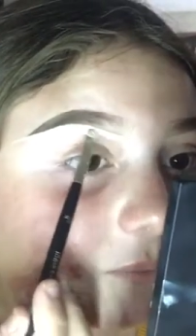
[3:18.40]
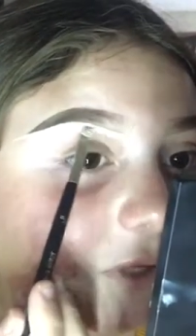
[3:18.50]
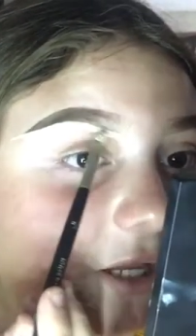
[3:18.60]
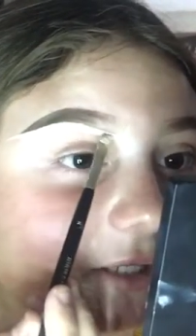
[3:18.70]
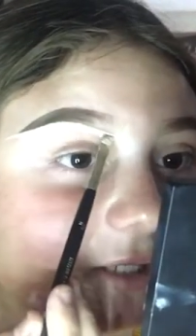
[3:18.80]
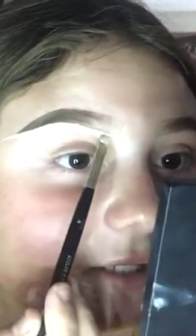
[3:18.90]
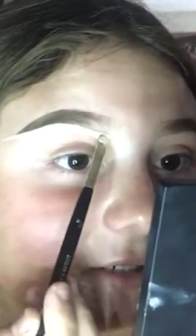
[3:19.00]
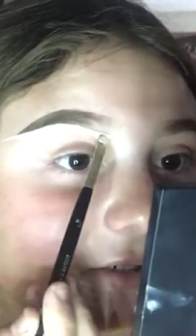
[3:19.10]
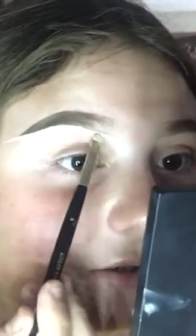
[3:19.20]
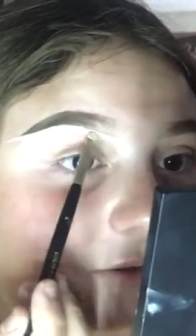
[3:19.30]

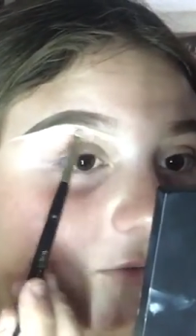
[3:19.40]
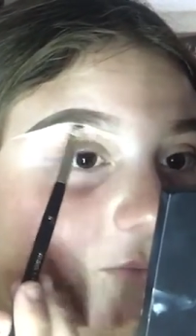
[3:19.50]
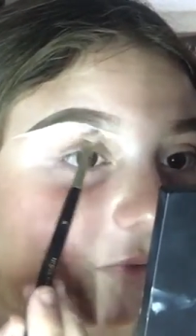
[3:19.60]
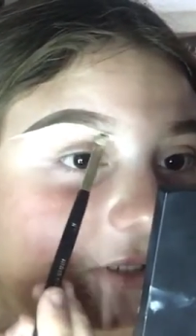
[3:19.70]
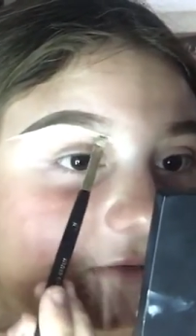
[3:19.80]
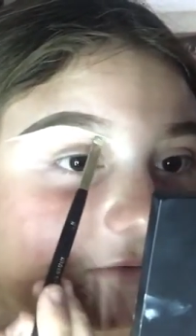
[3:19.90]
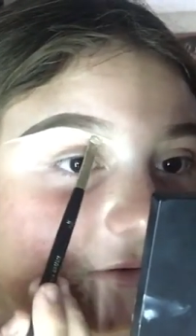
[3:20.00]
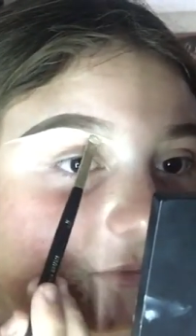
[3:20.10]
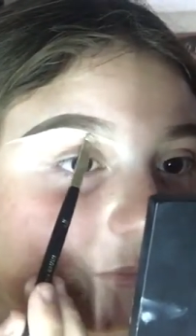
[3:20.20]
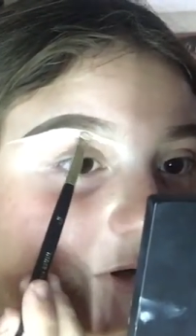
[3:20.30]
Pumpkin, no, please don't